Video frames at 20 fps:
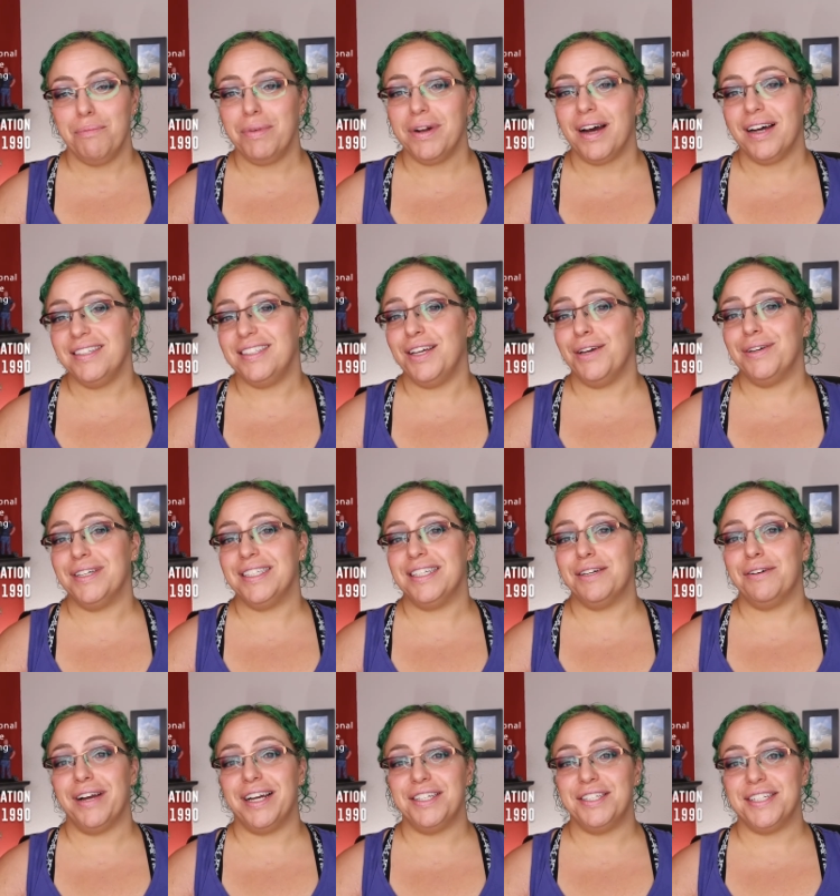But
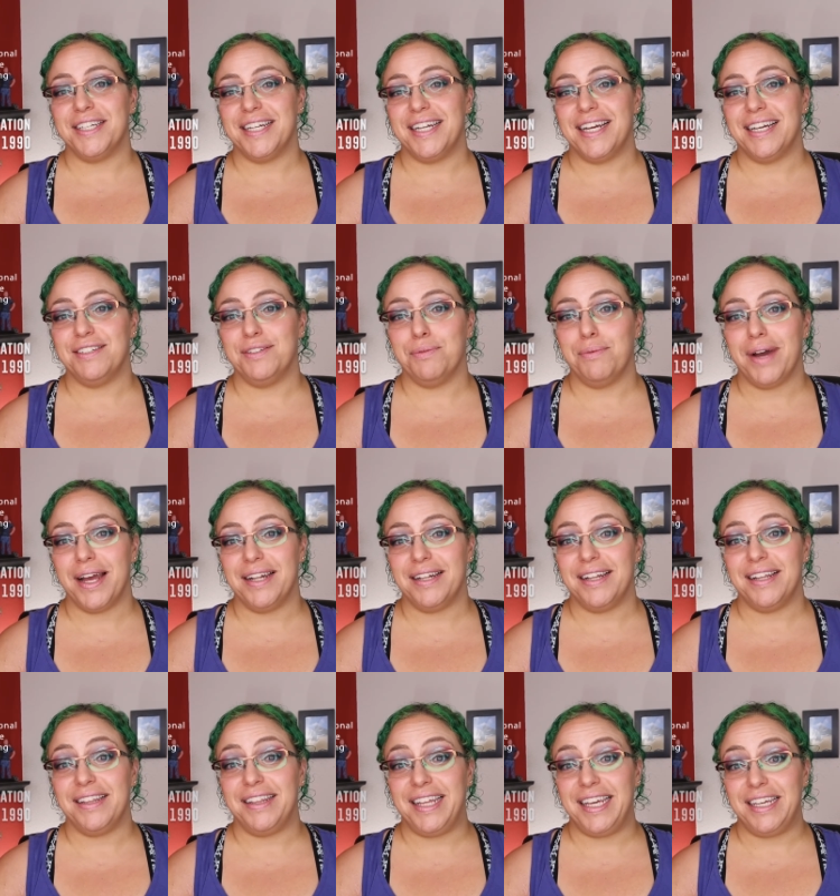osteointegration is
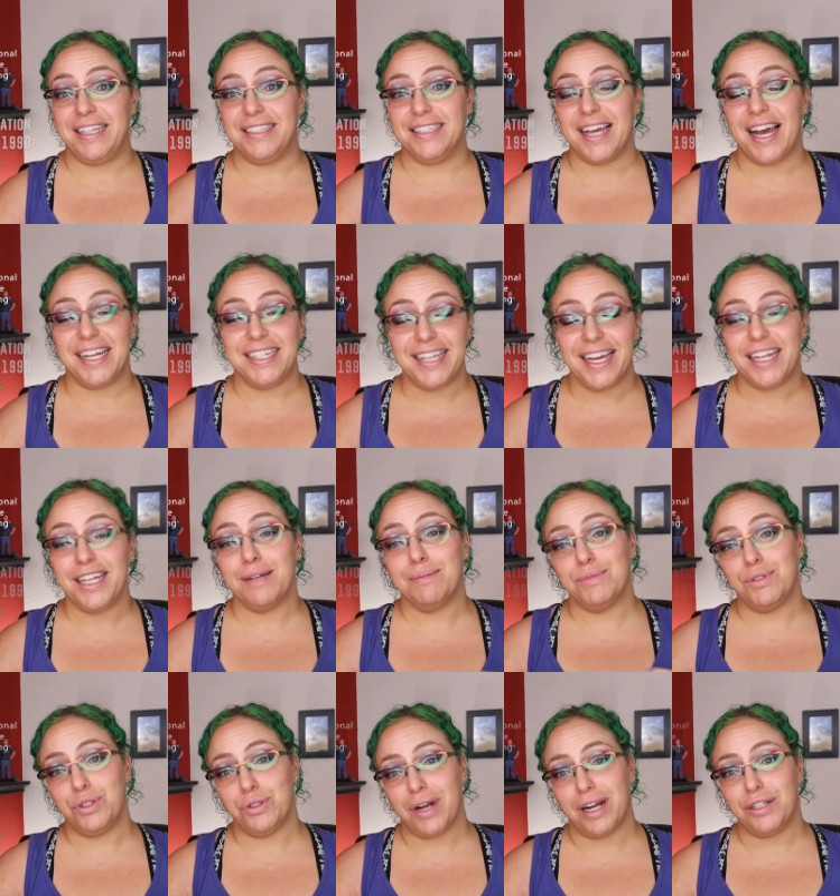when the titanium
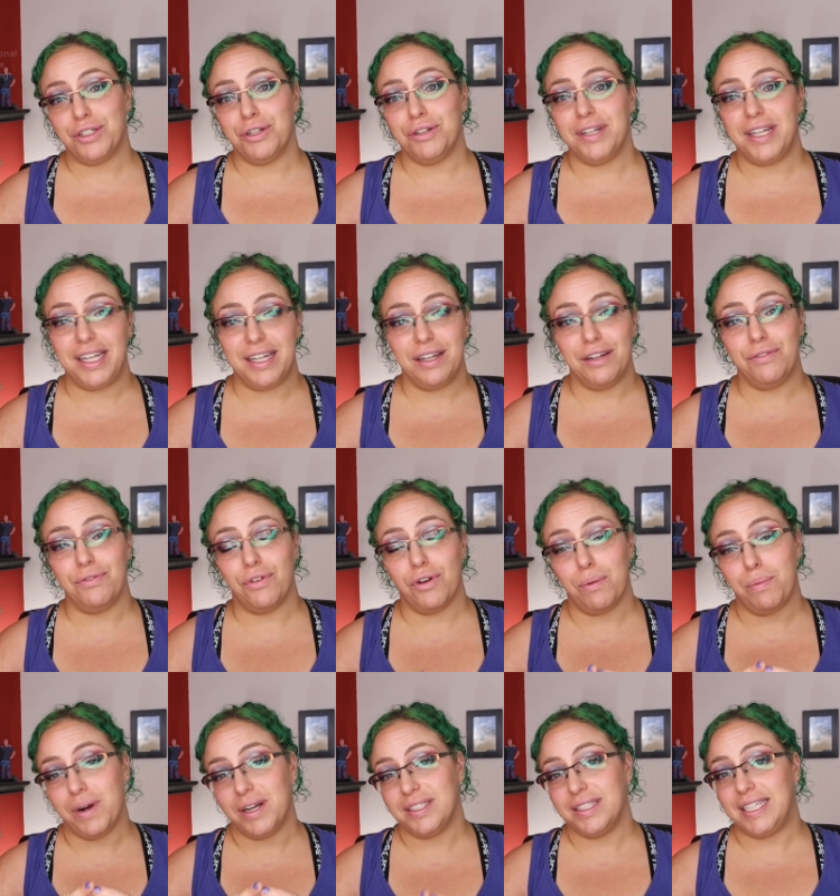structure needed for
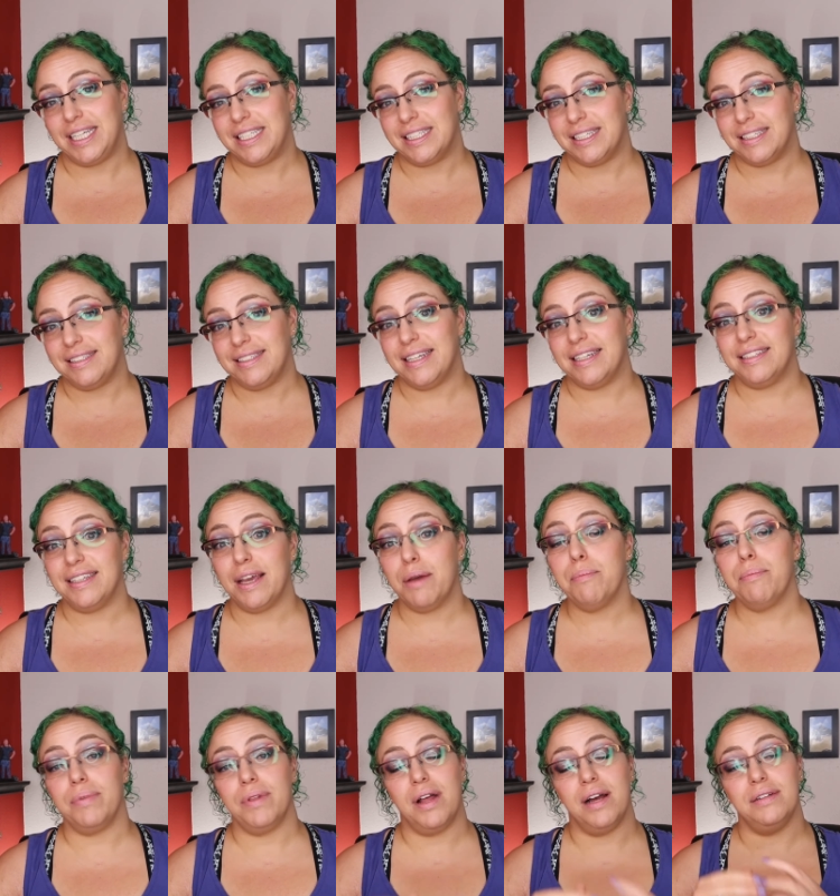a prosthesis is
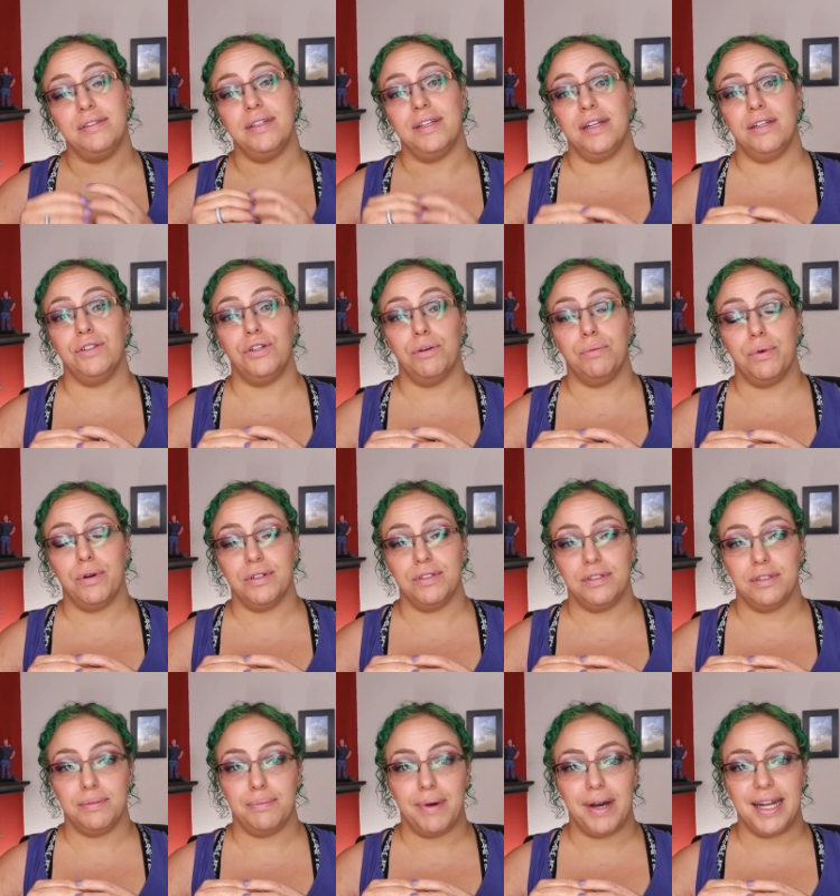implanted into a
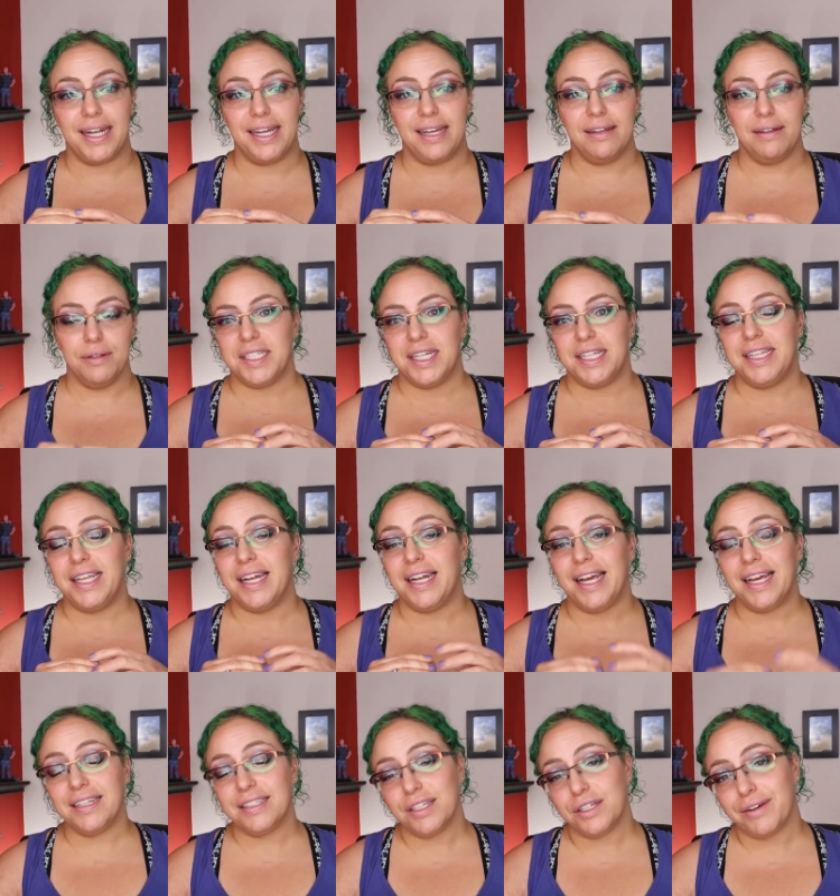person's body. It then
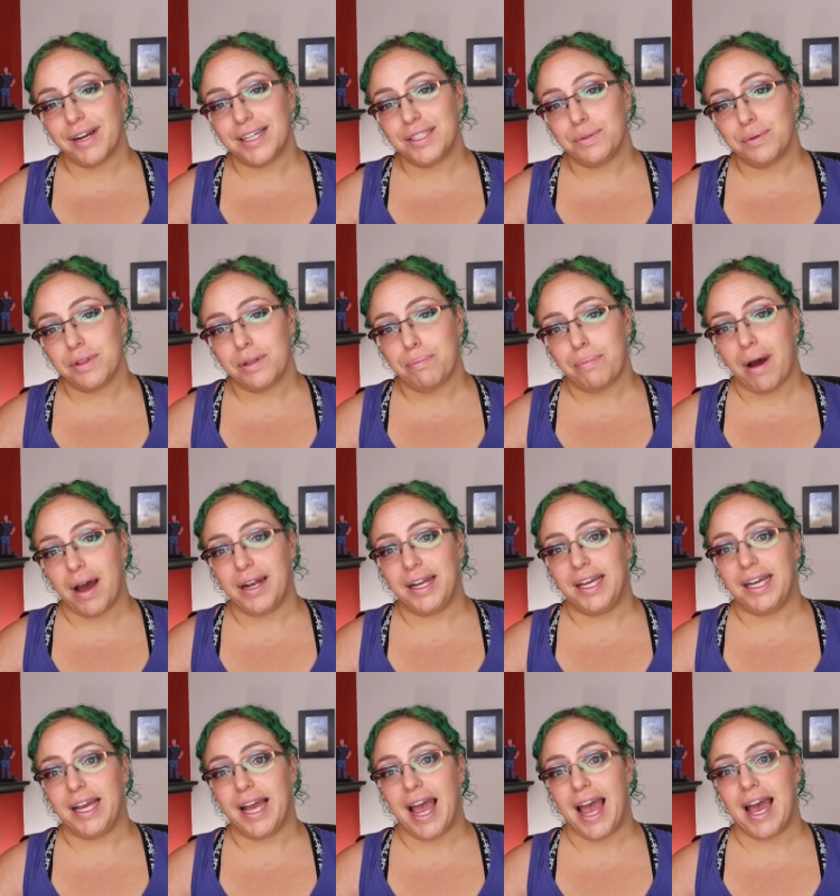integrates with the
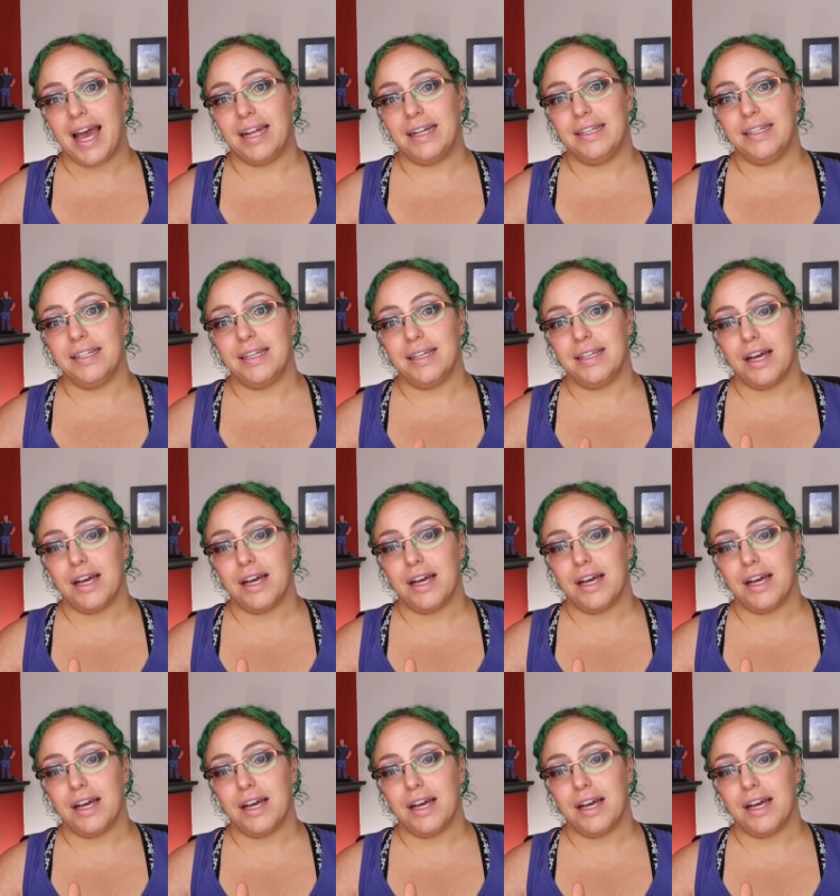body and